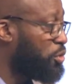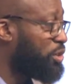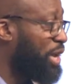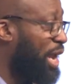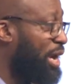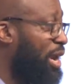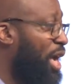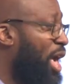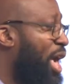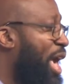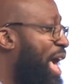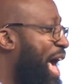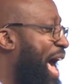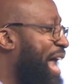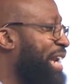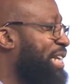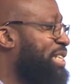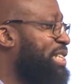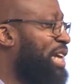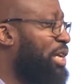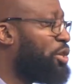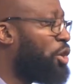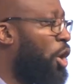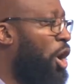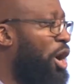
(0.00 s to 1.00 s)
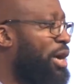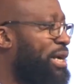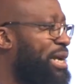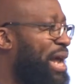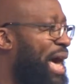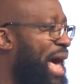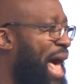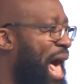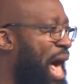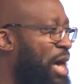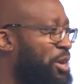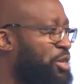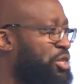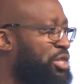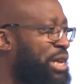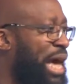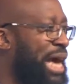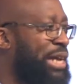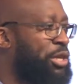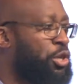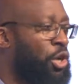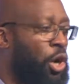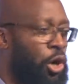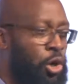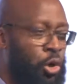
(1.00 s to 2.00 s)
And he says, on the
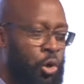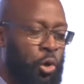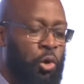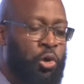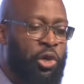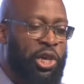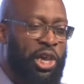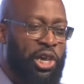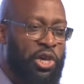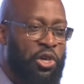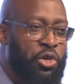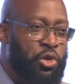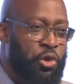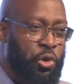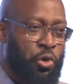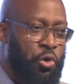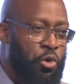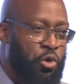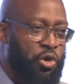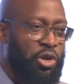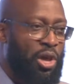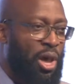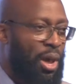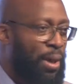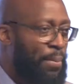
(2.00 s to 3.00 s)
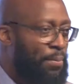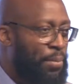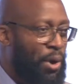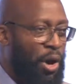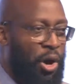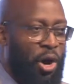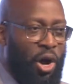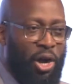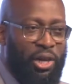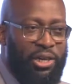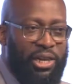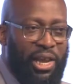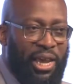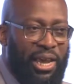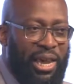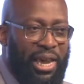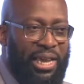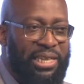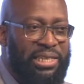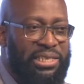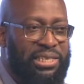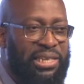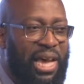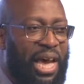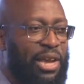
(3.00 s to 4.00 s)
outside, you're looking good, but on the
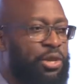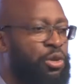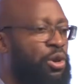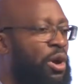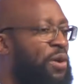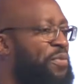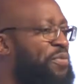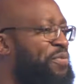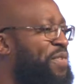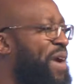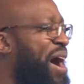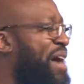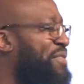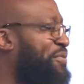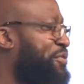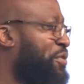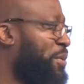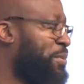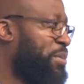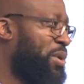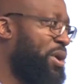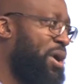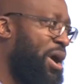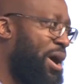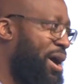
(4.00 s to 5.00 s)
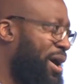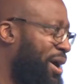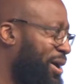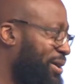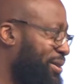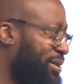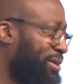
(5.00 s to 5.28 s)
inside, you're far from God.